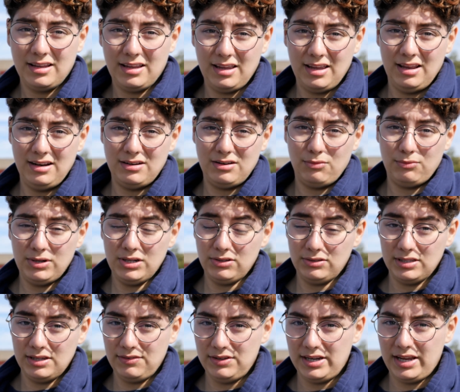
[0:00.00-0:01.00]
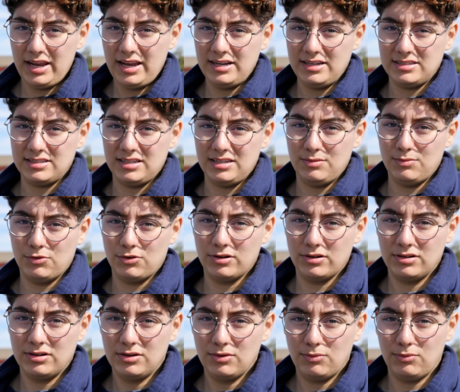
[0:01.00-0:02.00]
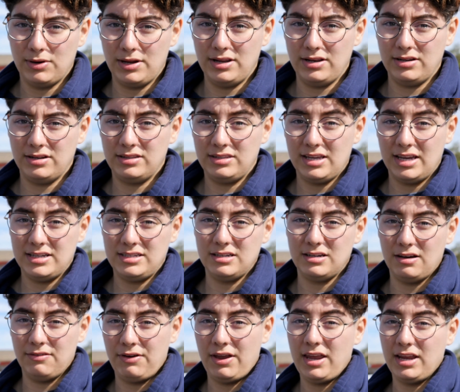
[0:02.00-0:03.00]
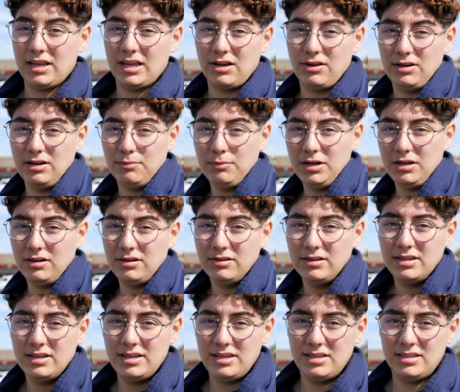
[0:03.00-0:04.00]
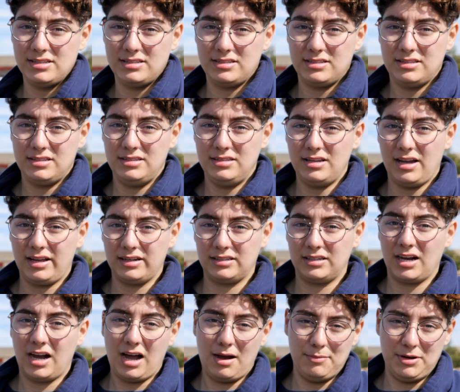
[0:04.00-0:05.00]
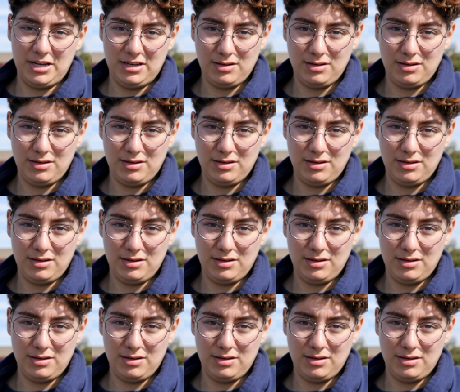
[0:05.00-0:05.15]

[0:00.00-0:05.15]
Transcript: And we don't live in the 80s anymore, when the idea of hanging out in the mall is not common